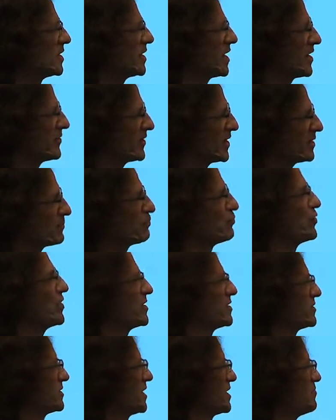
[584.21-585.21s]
And that
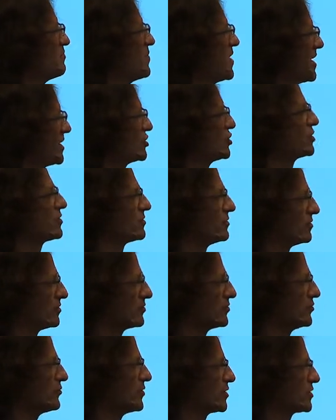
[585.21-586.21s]
brings that
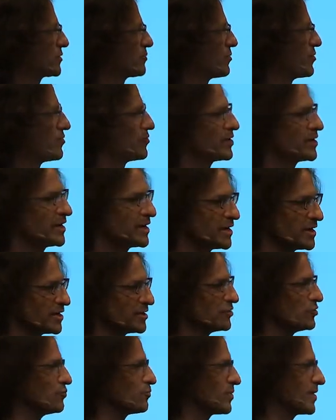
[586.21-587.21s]
magical, you explore here,
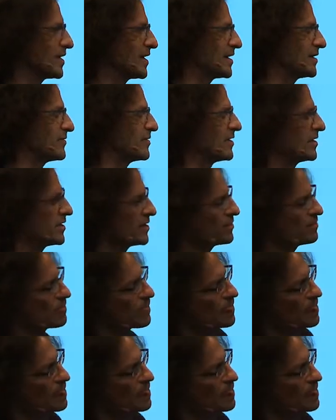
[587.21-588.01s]
you play there.